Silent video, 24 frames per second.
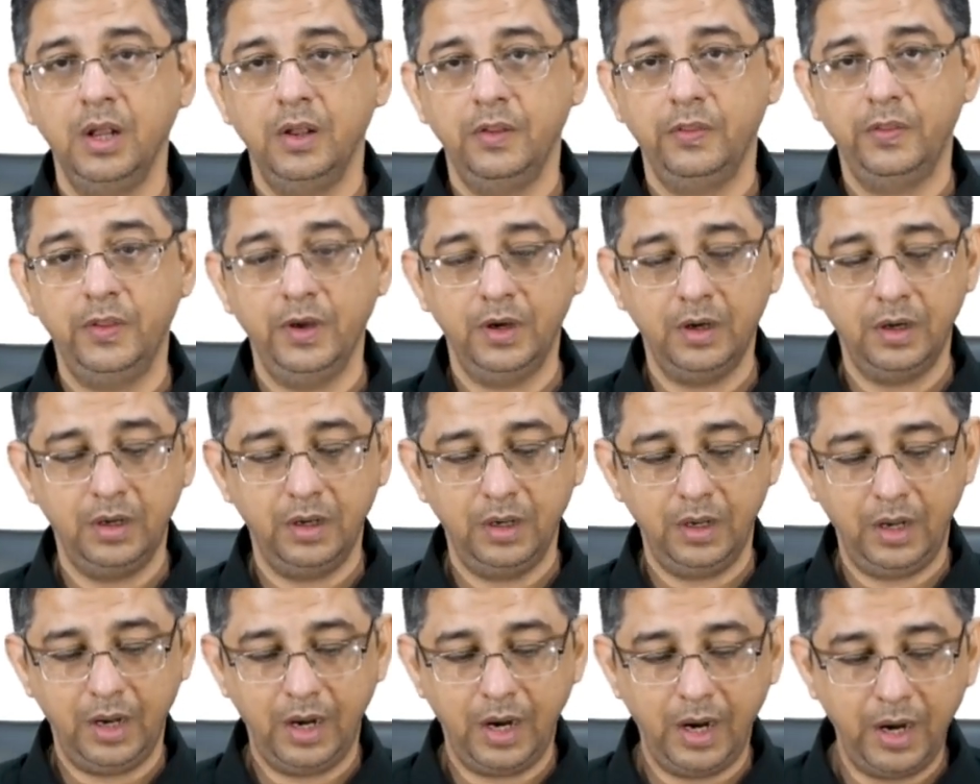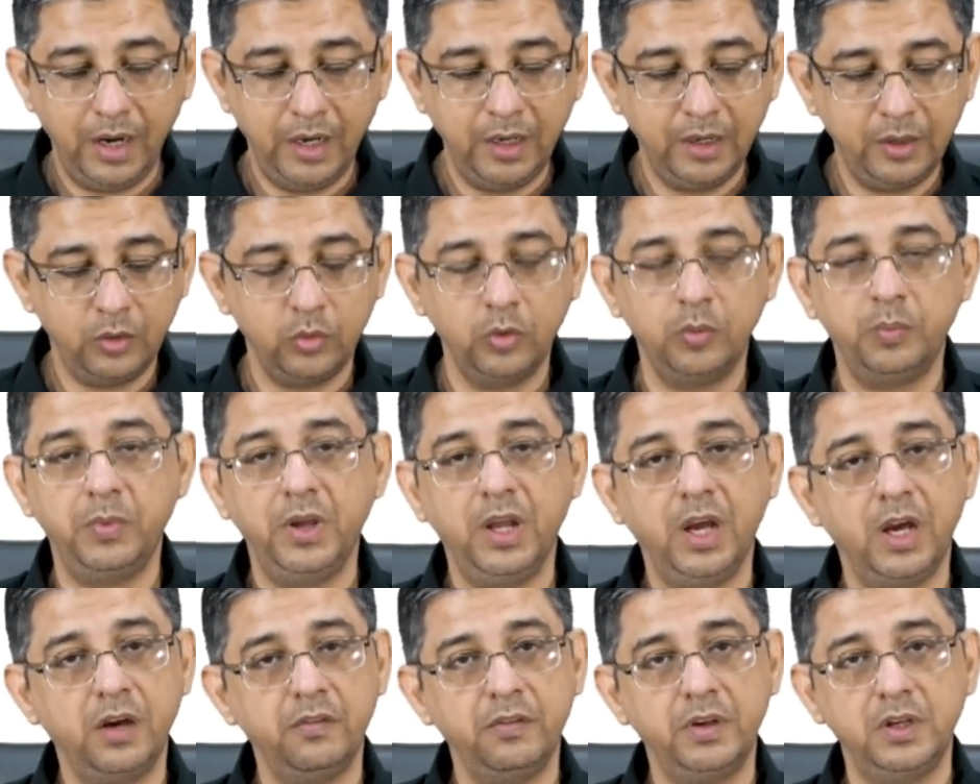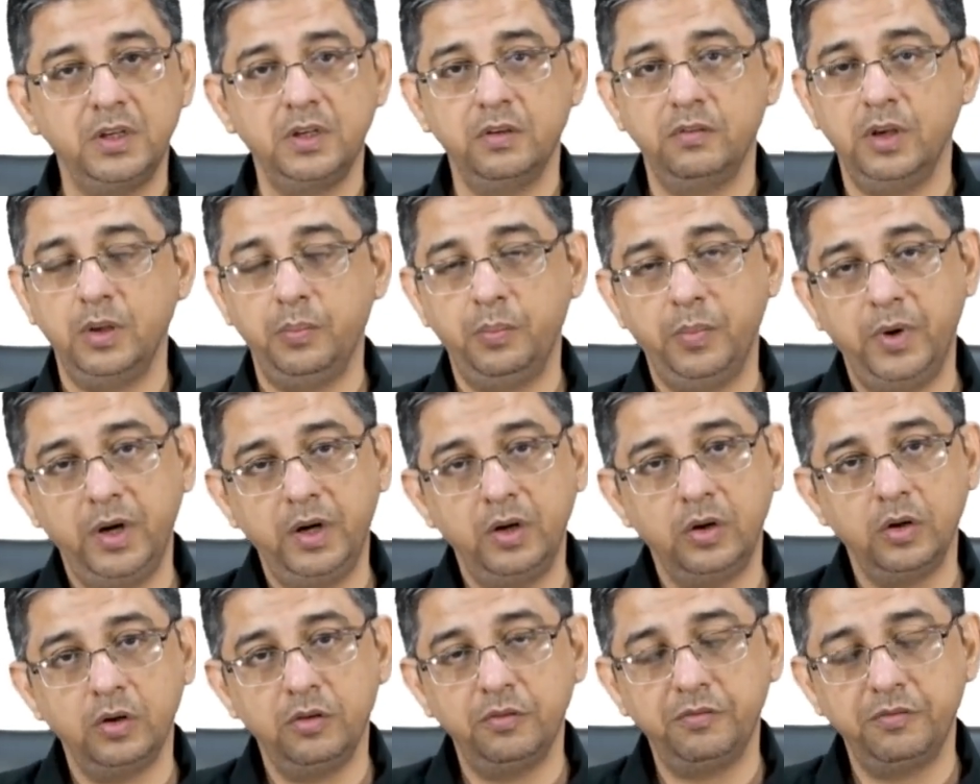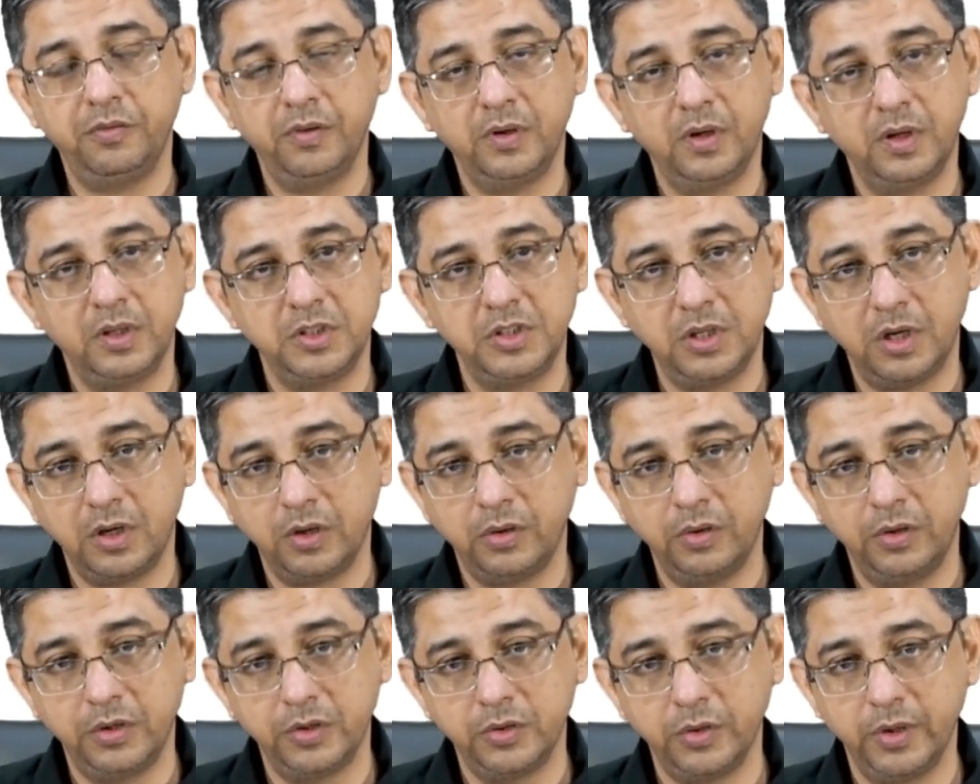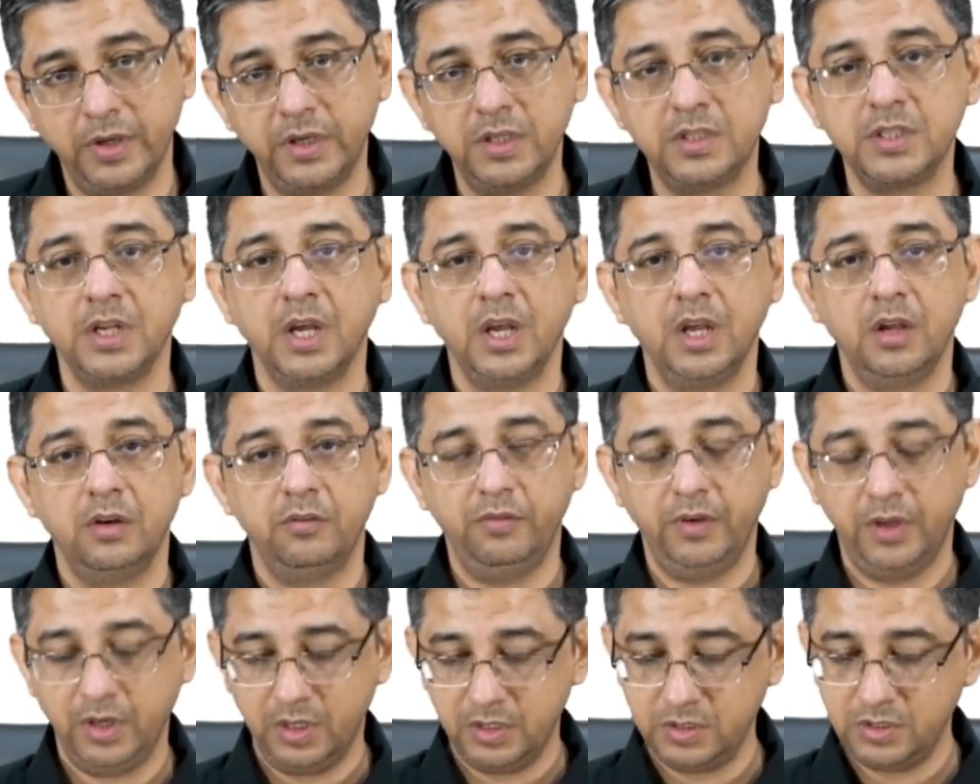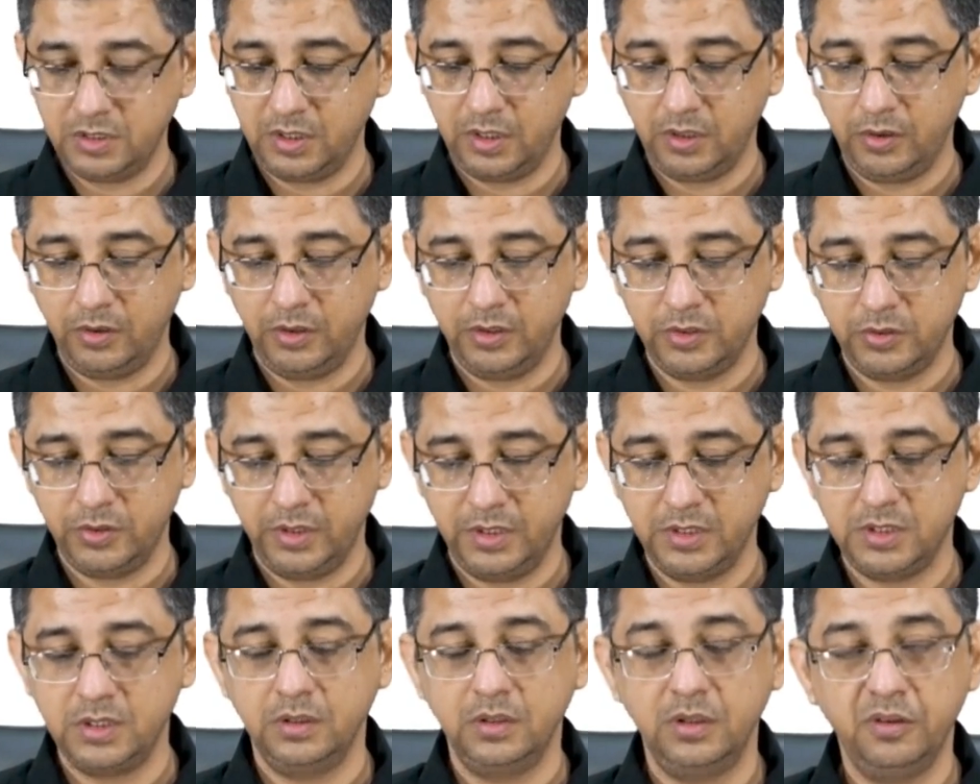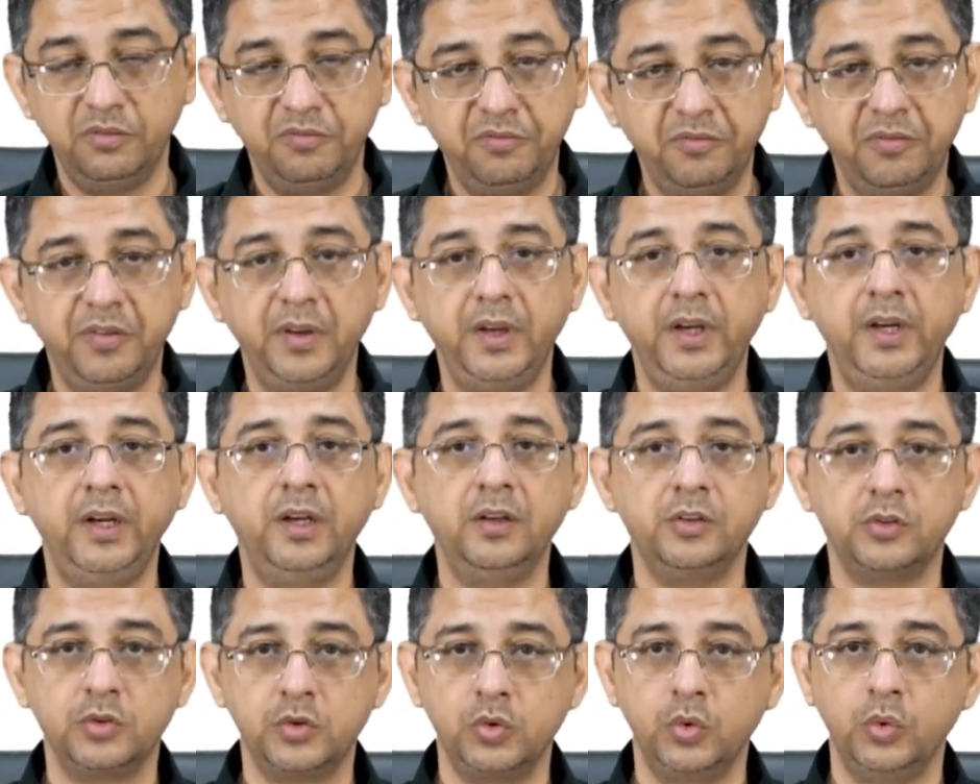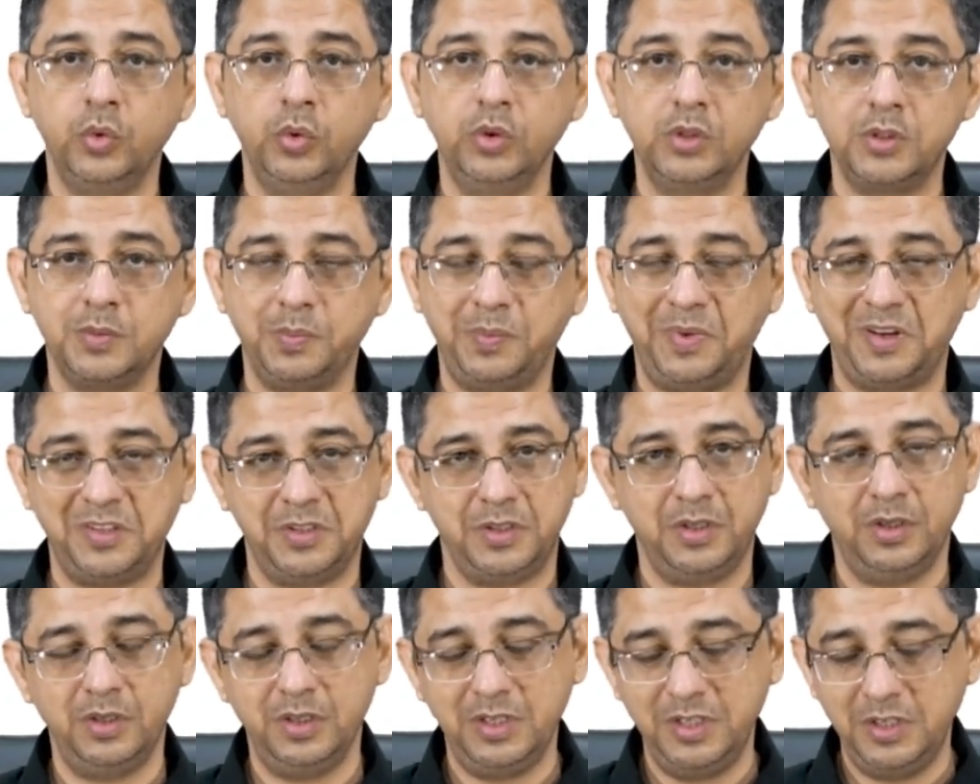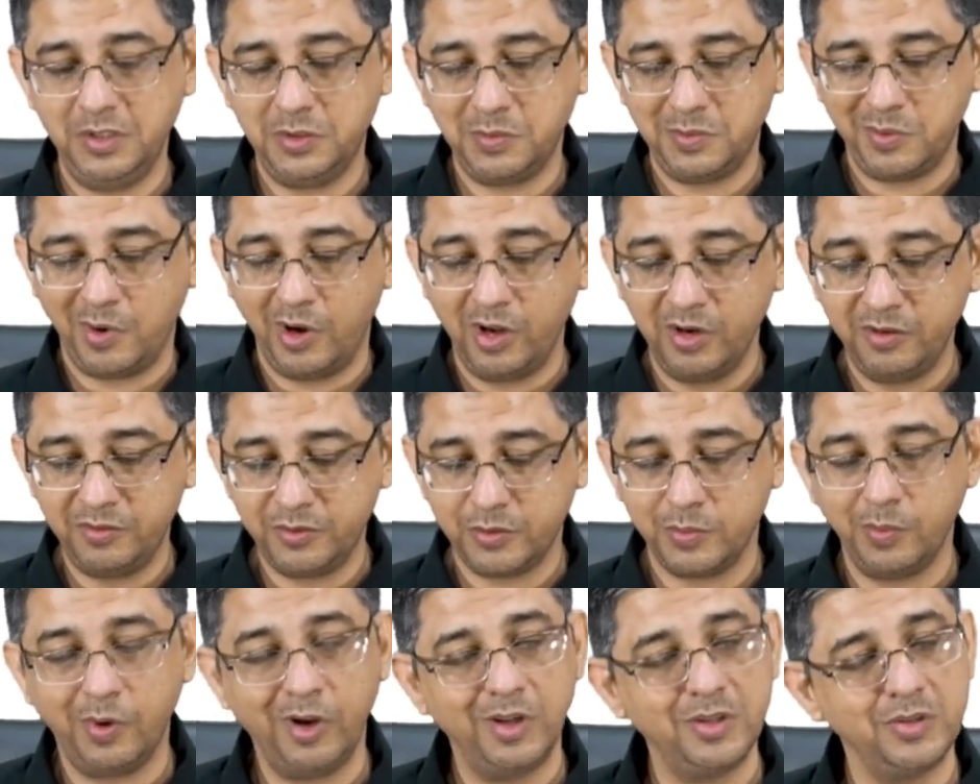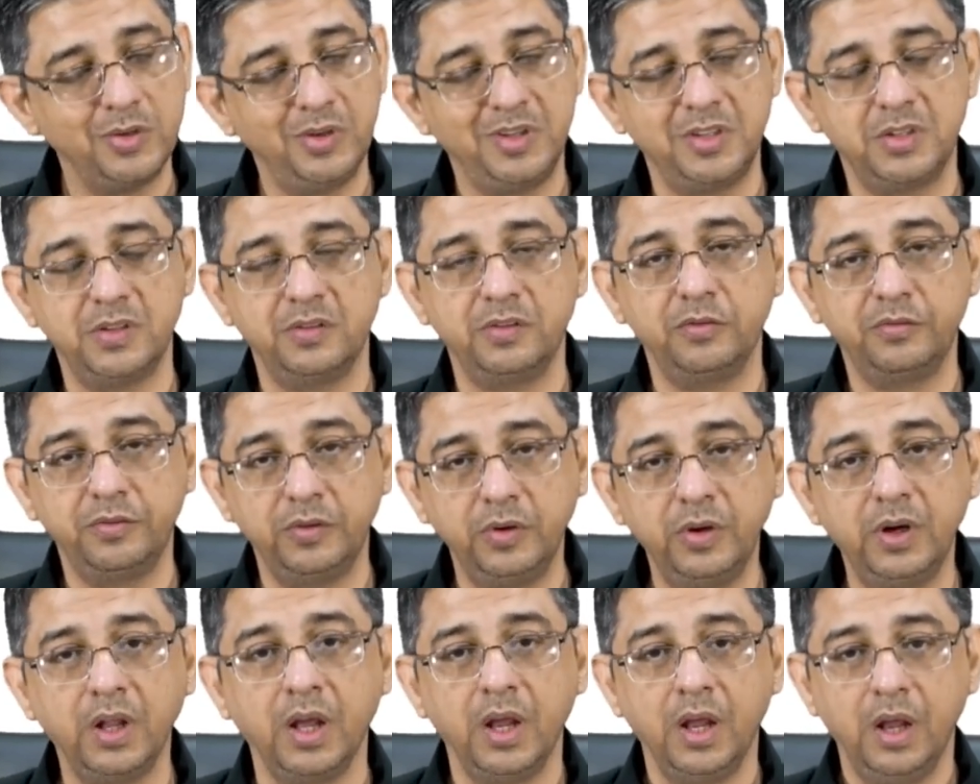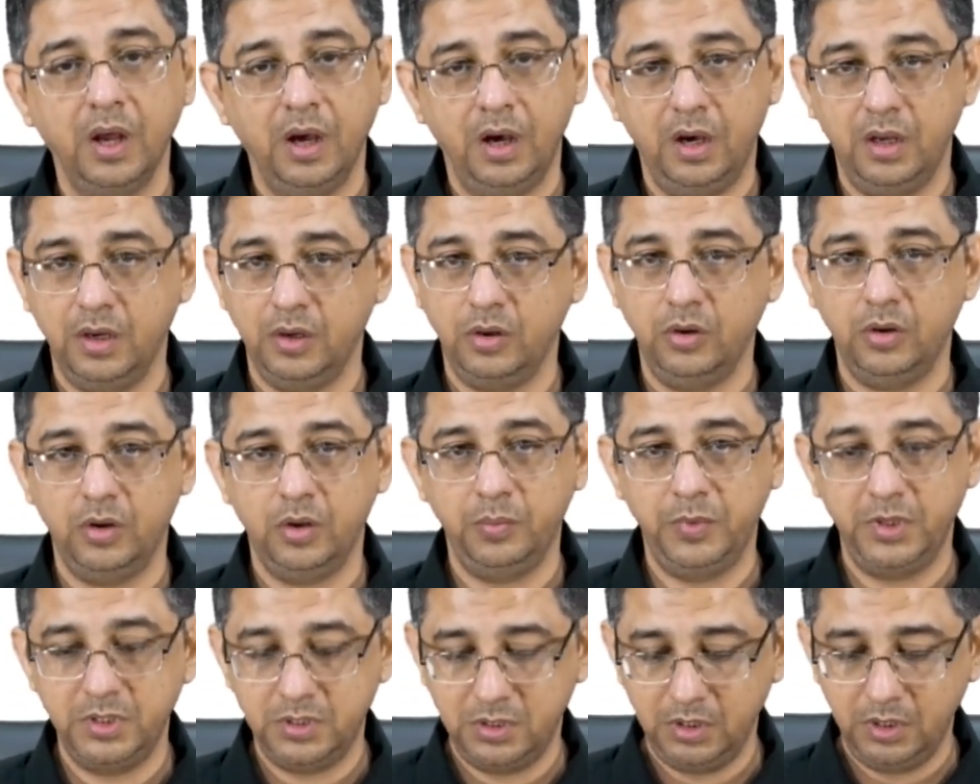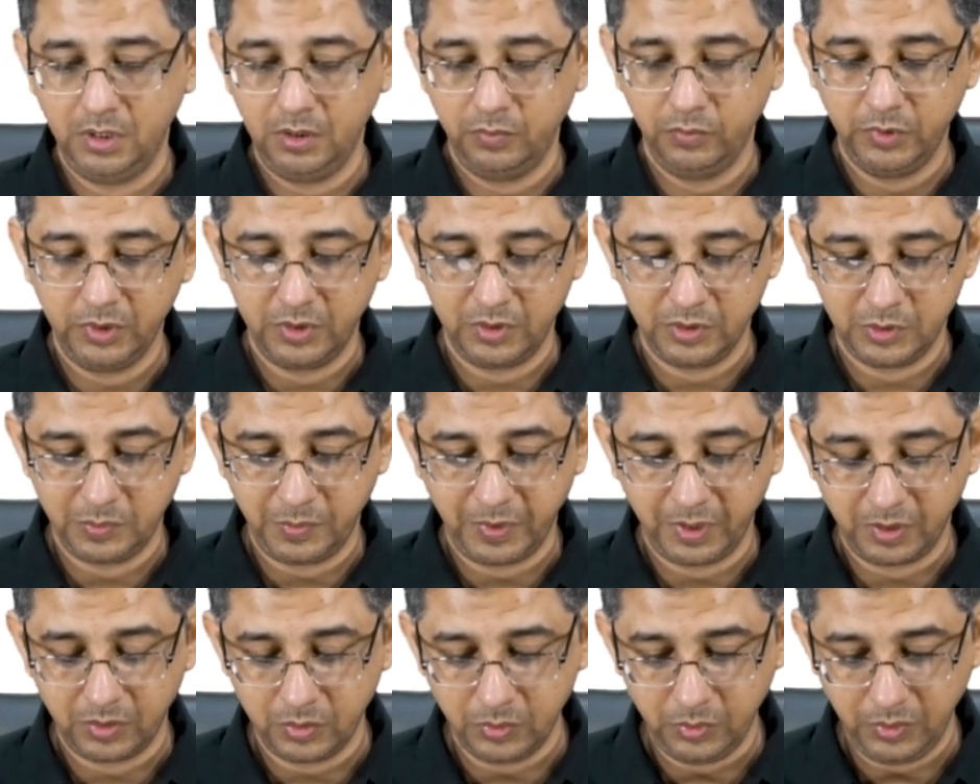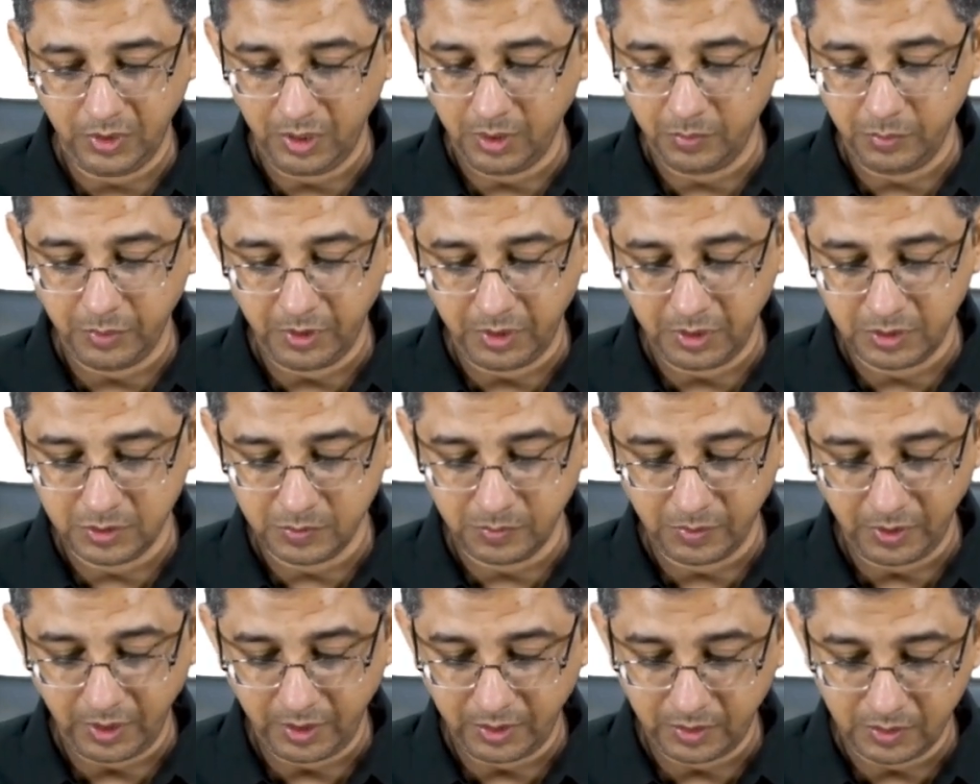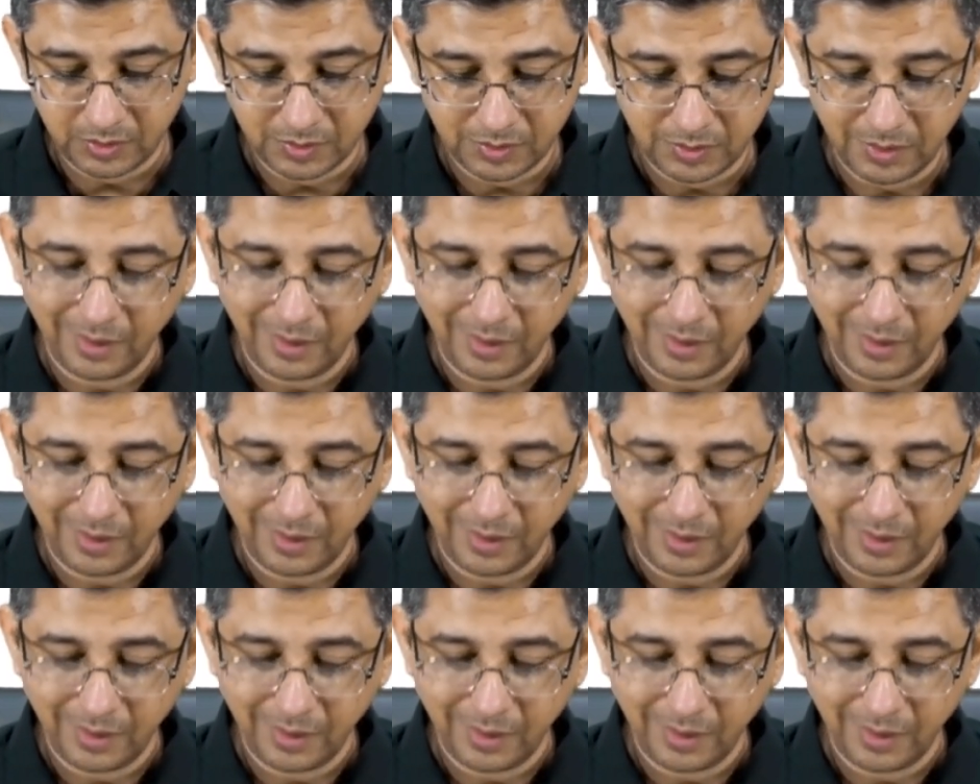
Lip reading: The hand could be having development of Charcot joints, whereas Charcot joints in the feet, soles, especially small joints of the foot, are gonna be seen with respect to diabetes mellitus.